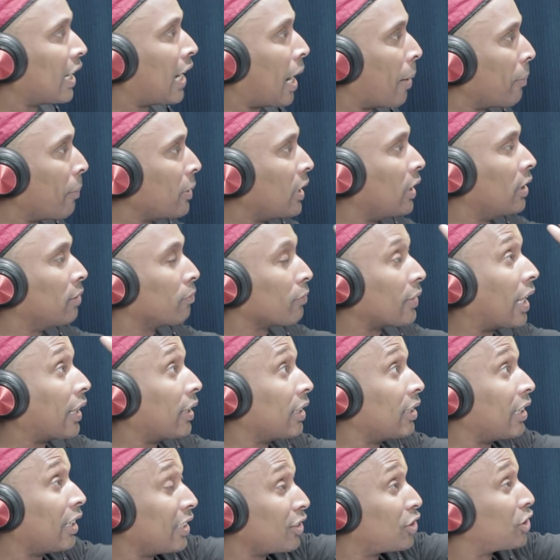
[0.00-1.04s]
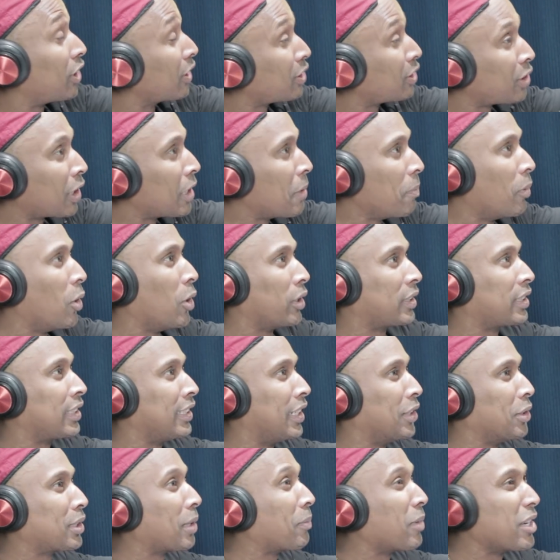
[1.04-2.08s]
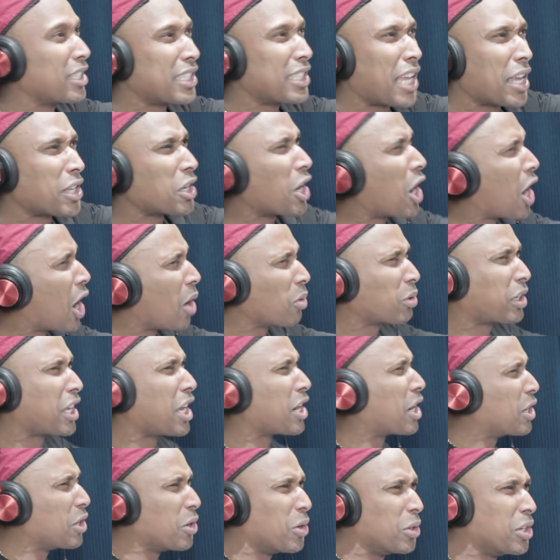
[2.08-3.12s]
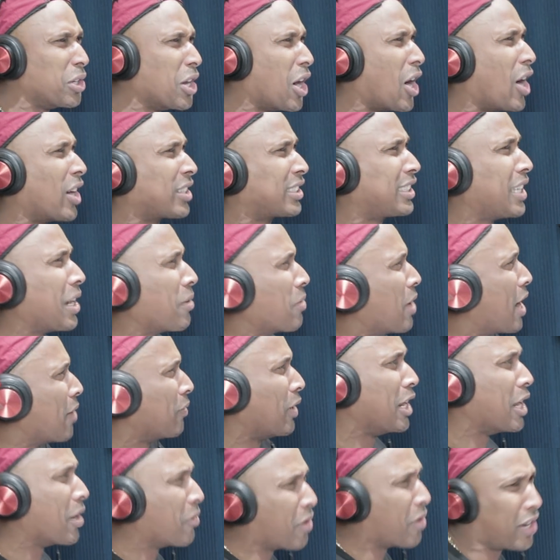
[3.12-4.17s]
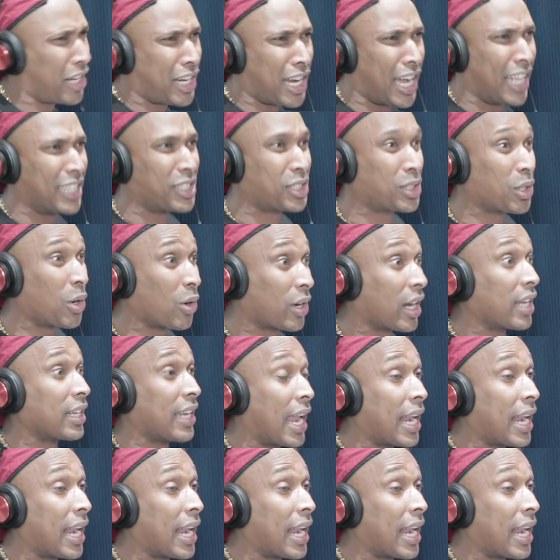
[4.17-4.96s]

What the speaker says: I mean, just on the boat, you know, somebody's like, yo, king of New York, thing we have a Lyrikal, soca.